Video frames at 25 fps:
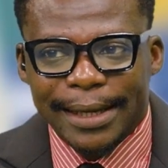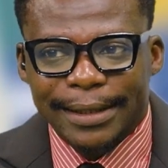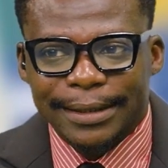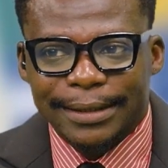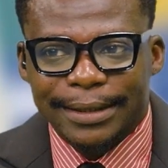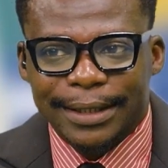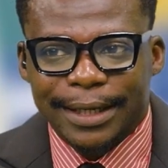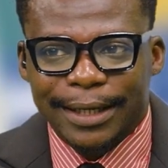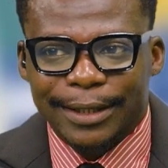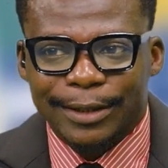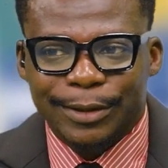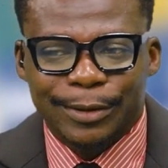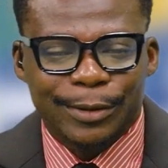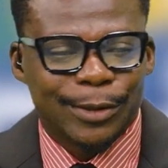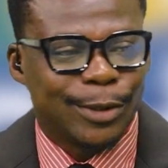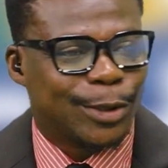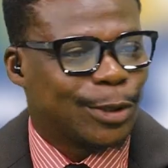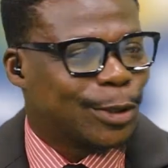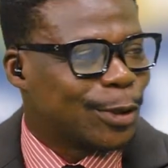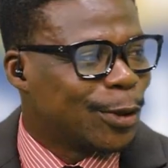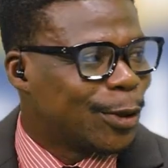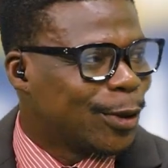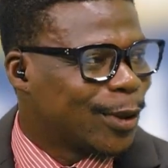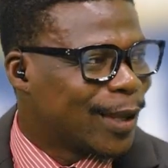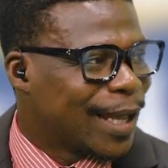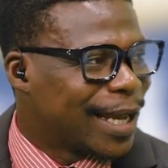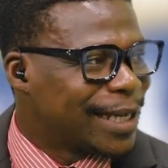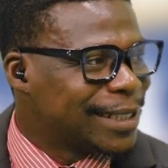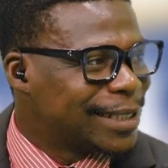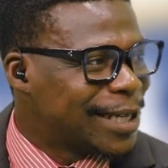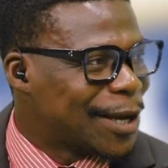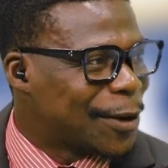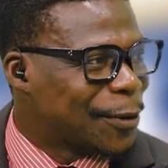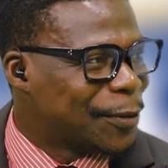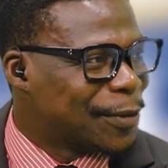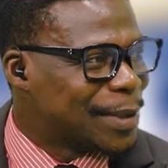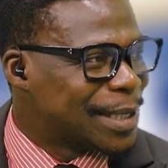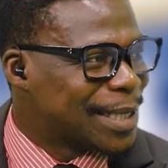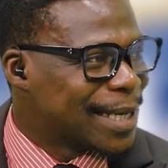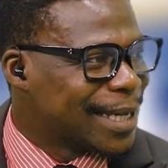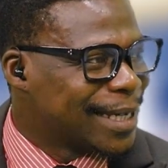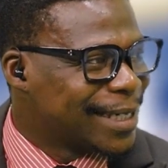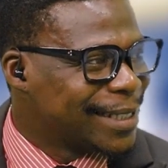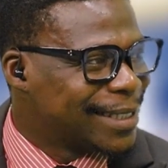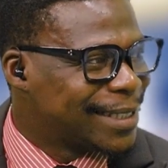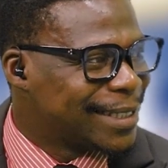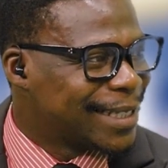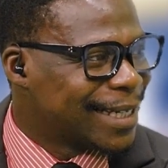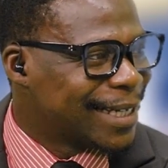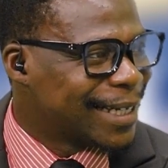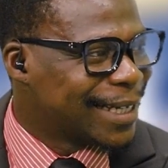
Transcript: and good SOUQ. That's how you say it.